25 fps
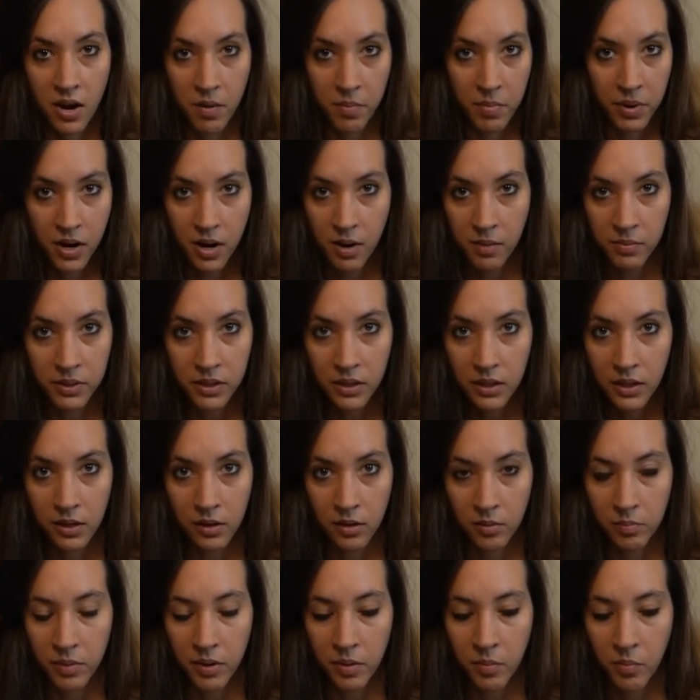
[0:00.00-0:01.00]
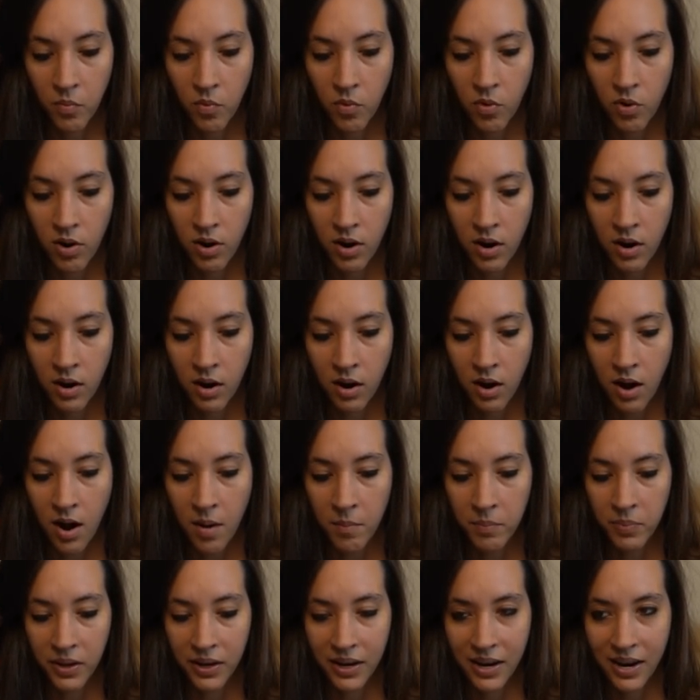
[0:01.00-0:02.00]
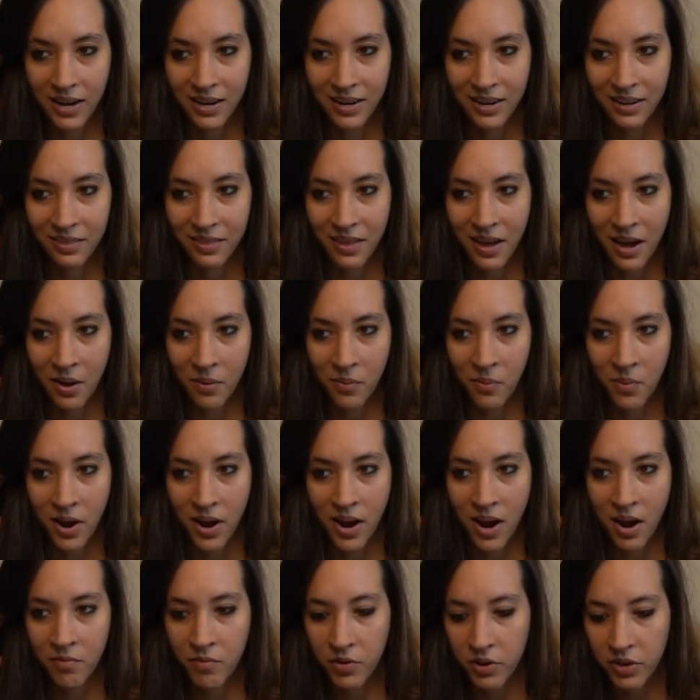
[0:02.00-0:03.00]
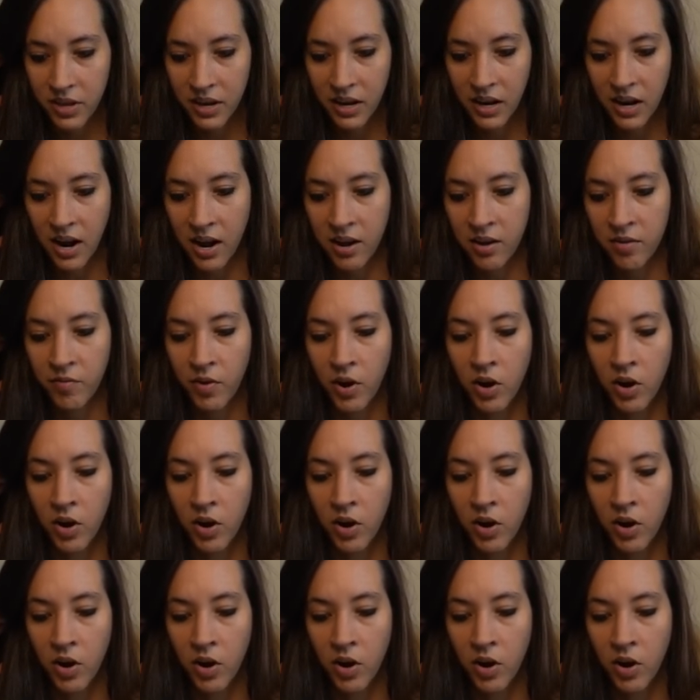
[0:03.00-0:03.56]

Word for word: It becomes a little bit more uh, complicated that way. Everything kind of